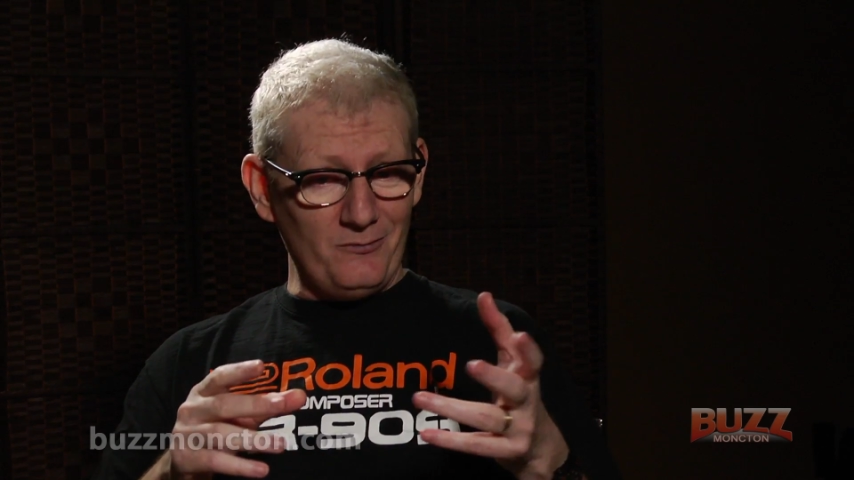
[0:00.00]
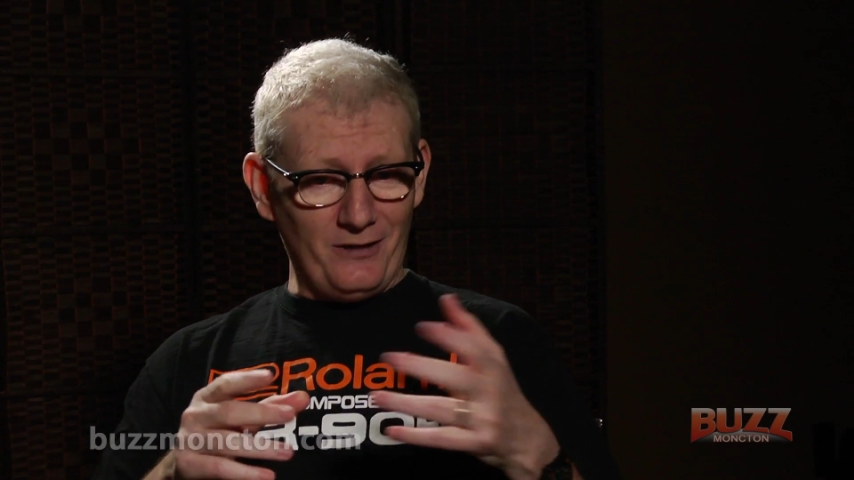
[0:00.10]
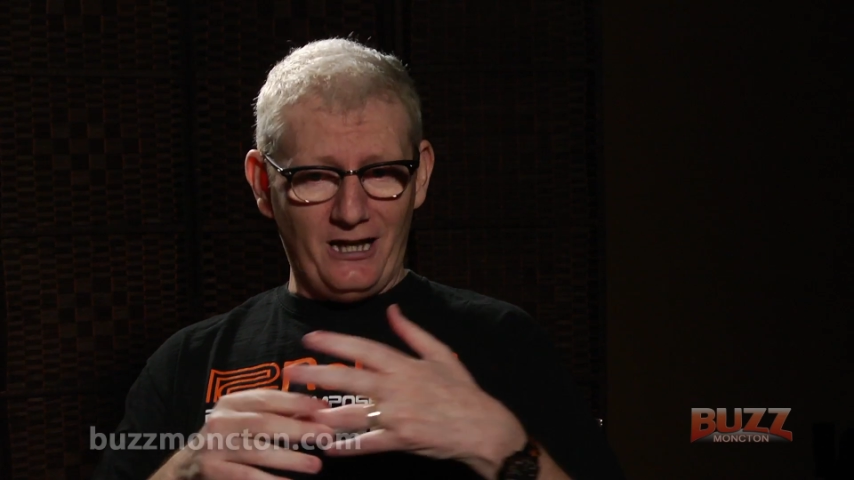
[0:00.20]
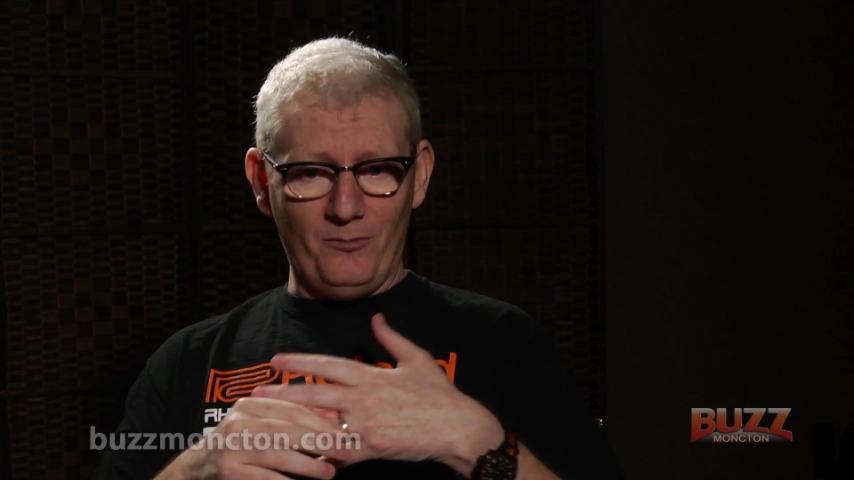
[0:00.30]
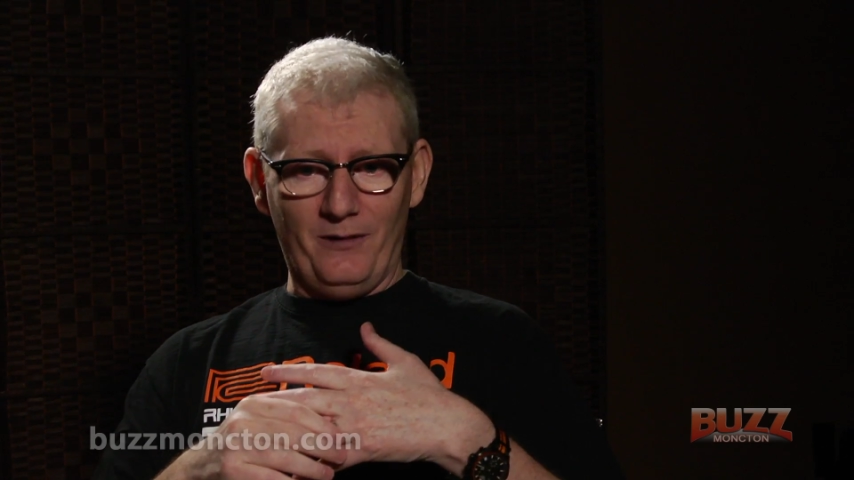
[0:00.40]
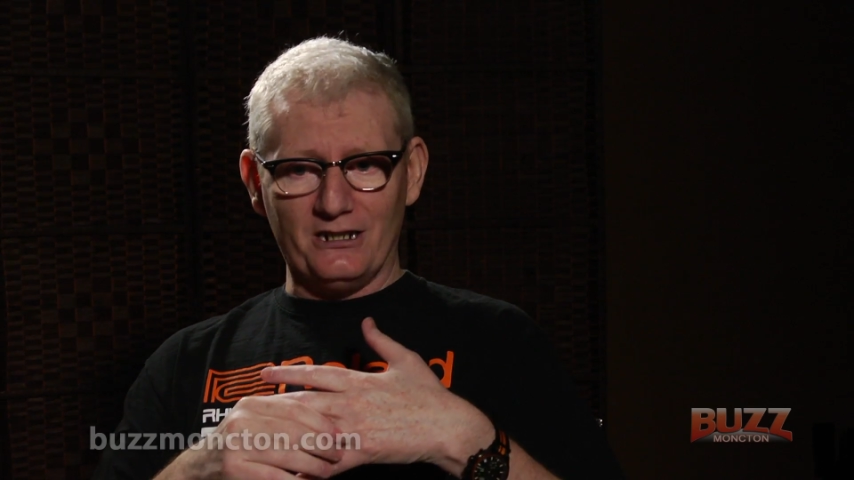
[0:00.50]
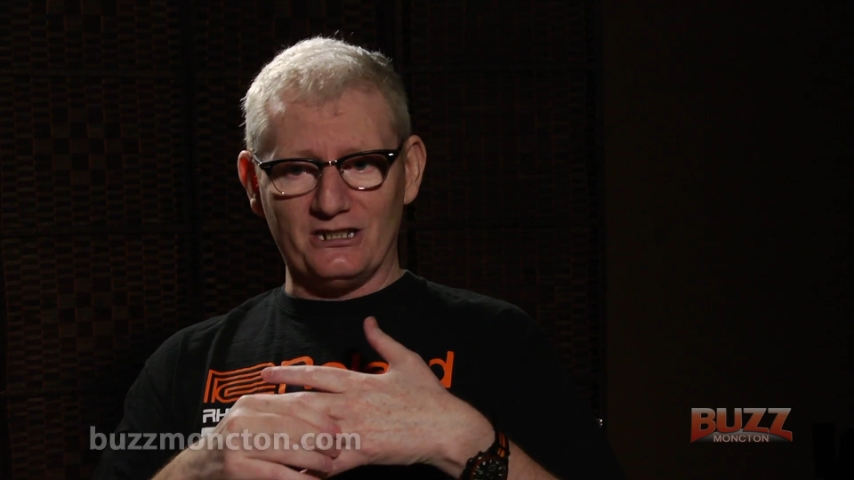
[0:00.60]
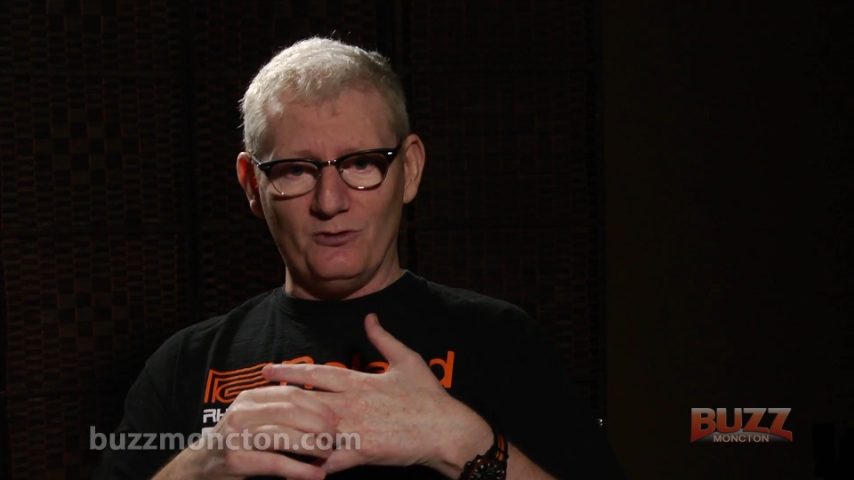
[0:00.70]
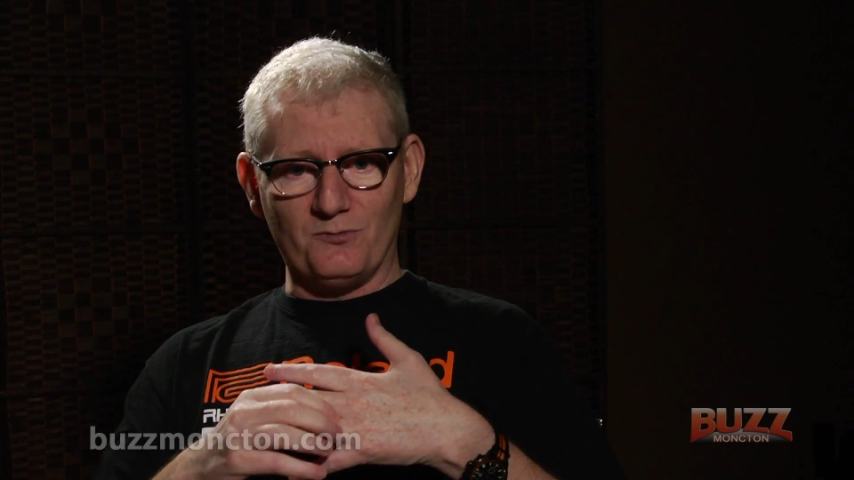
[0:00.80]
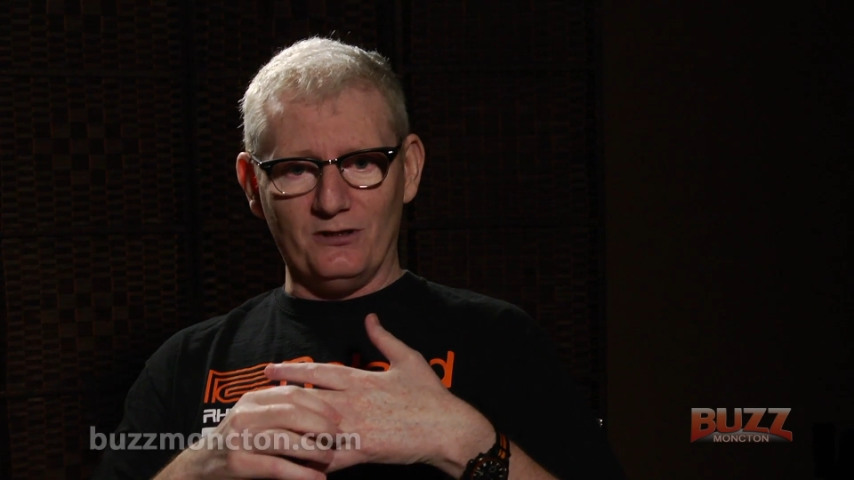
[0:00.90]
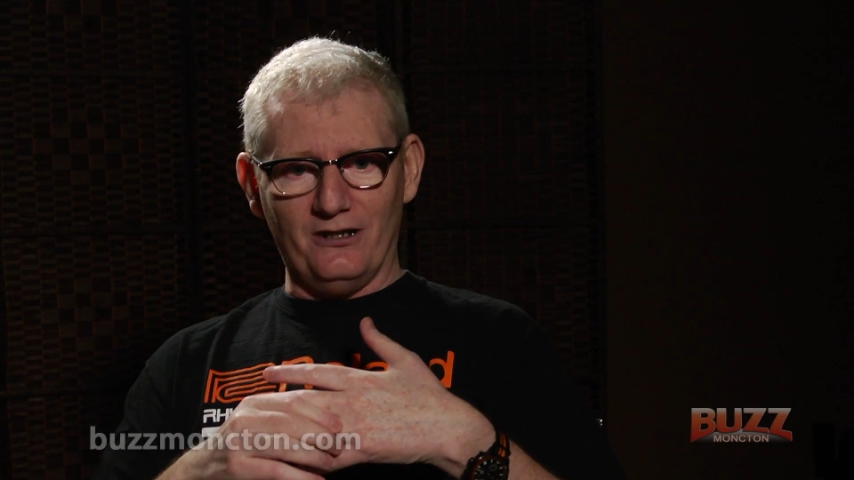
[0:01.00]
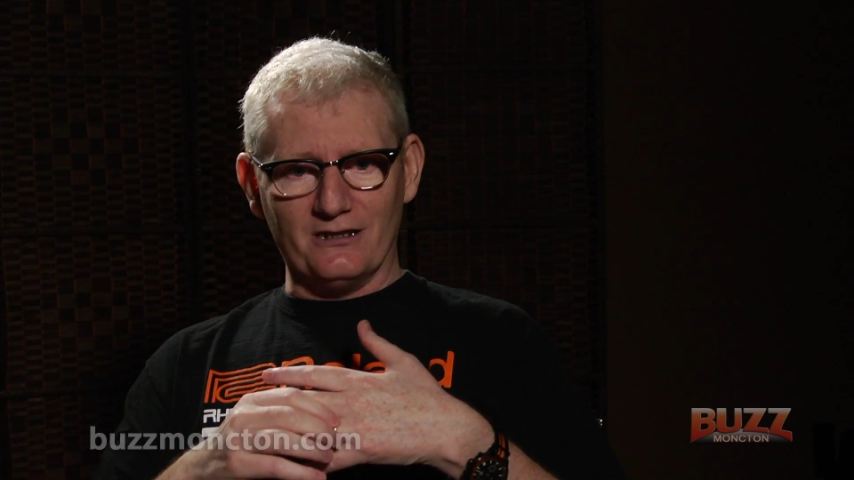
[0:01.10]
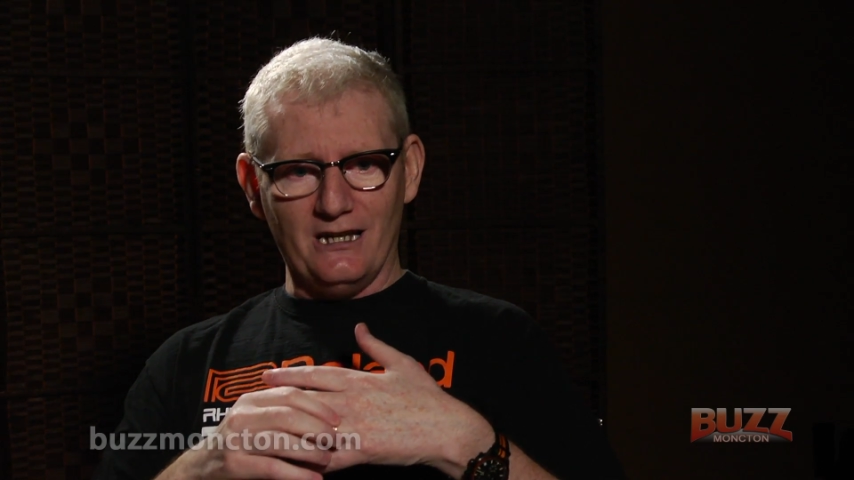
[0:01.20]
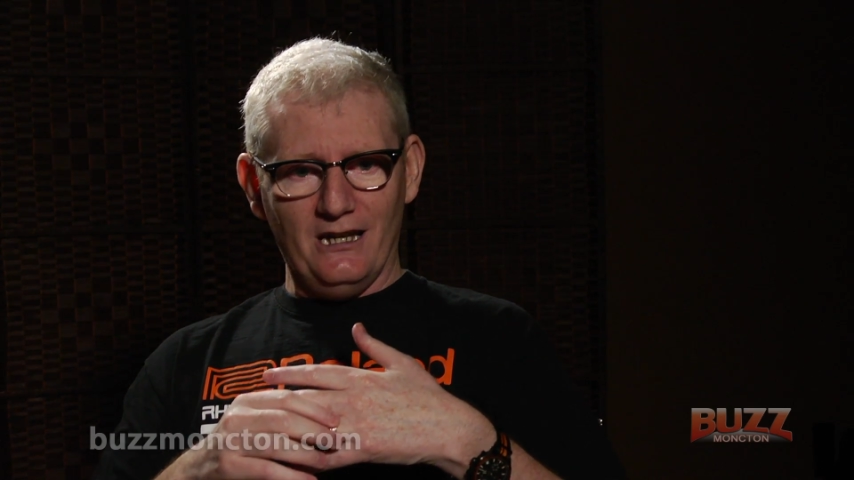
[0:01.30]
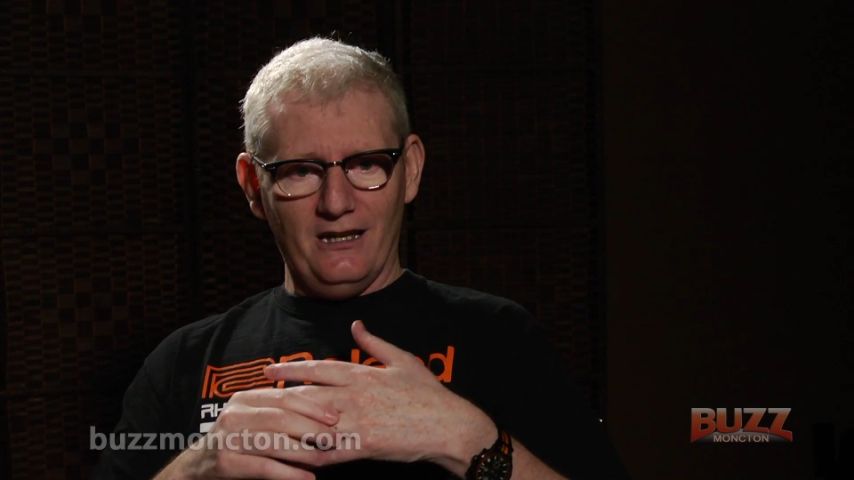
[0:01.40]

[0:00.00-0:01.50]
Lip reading: on my album actually was because